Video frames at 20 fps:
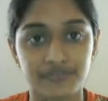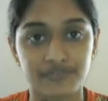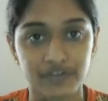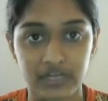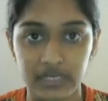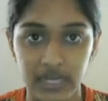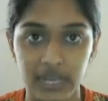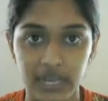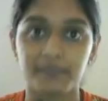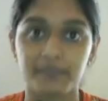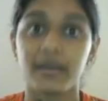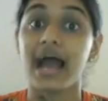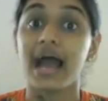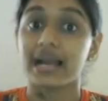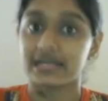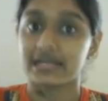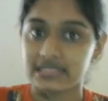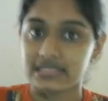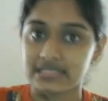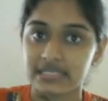a crime?
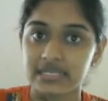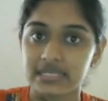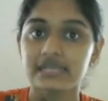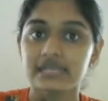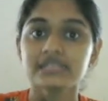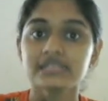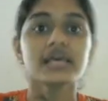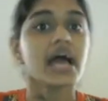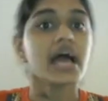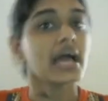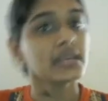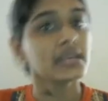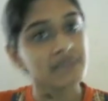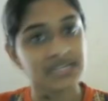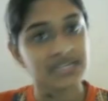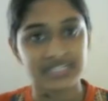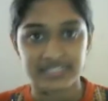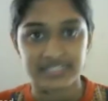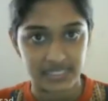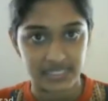Actus reus and
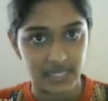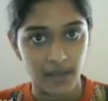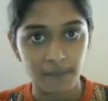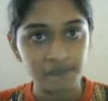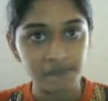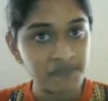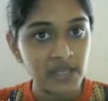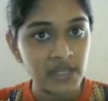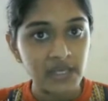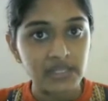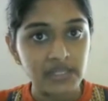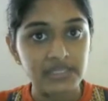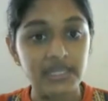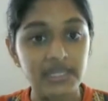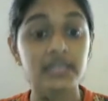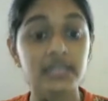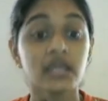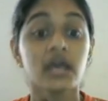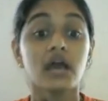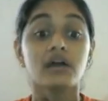mens rea.
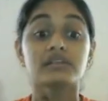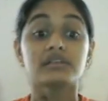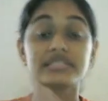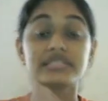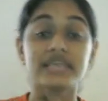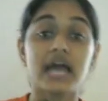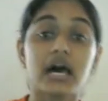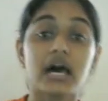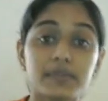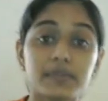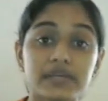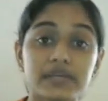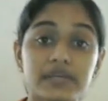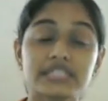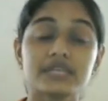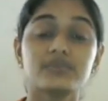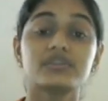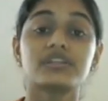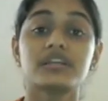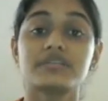Then
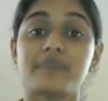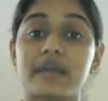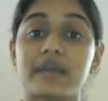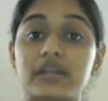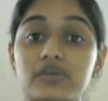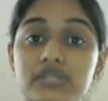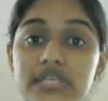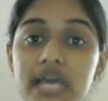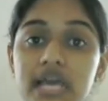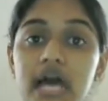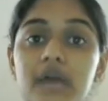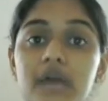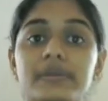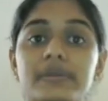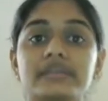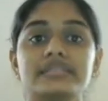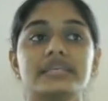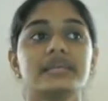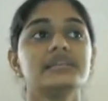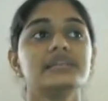CRPC, with respect to
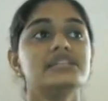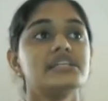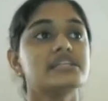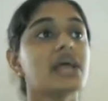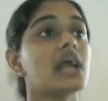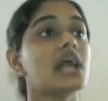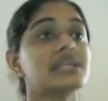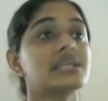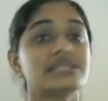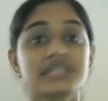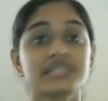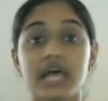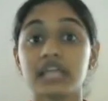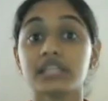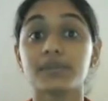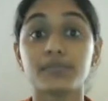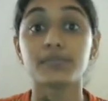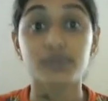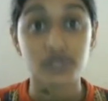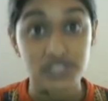CRPC, just understand
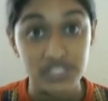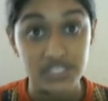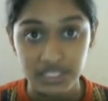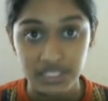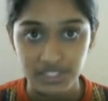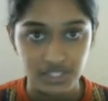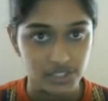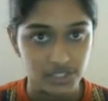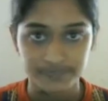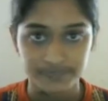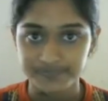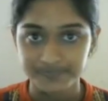the procedure.